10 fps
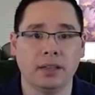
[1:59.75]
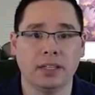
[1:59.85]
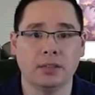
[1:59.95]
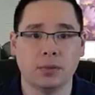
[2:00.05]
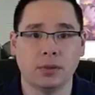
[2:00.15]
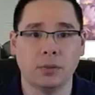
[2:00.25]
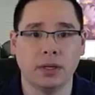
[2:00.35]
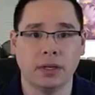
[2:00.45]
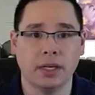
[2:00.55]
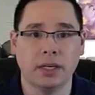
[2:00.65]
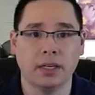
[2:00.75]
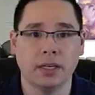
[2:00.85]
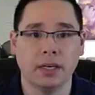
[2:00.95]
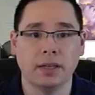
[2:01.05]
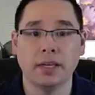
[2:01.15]
less with the weaker hand,
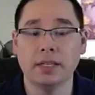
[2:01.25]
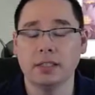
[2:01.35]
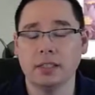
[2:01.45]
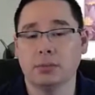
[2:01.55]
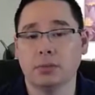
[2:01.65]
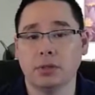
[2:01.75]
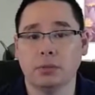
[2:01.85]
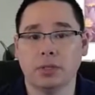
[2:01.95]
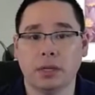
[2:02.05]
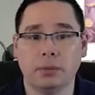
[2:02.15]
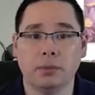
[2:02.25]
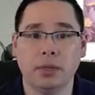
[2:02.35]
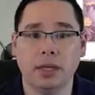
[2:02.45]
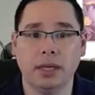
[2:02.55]
that's an exploitable type of play,